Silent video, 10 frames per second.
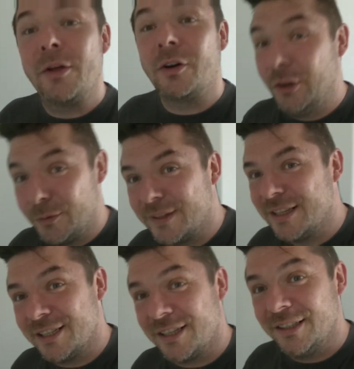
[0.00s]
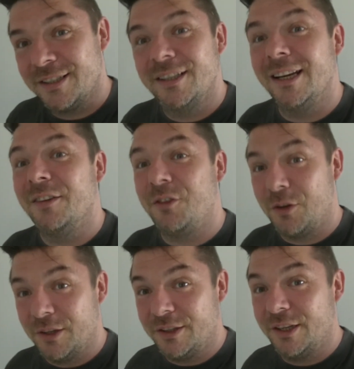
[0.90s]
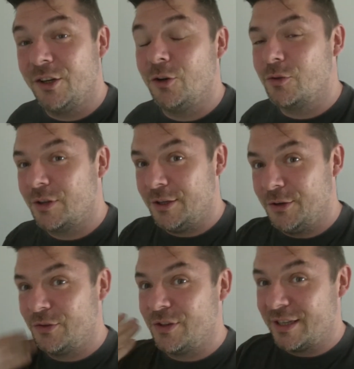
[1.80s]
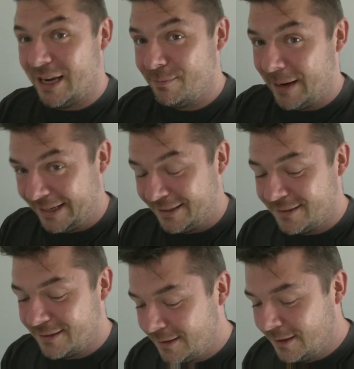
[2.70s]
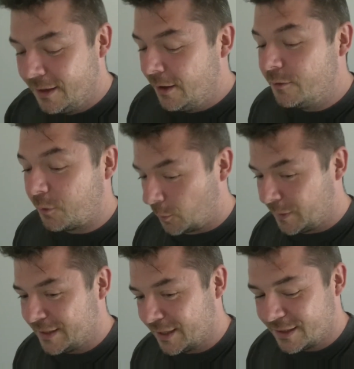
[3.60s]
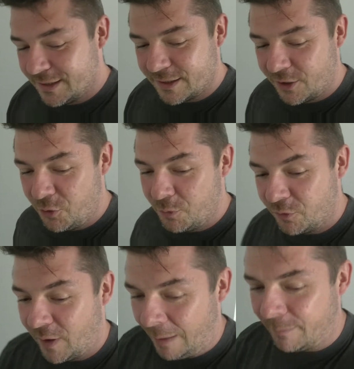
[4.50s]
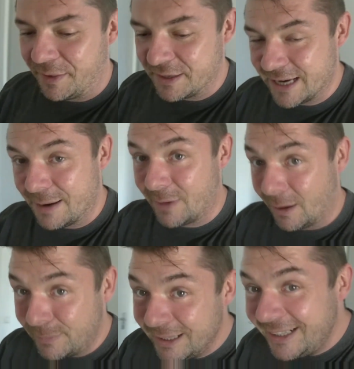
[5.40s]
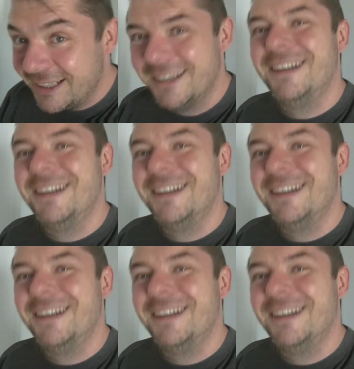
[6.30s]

They're good resistance if you continuously use the same bands for resistance and you move up by the same company.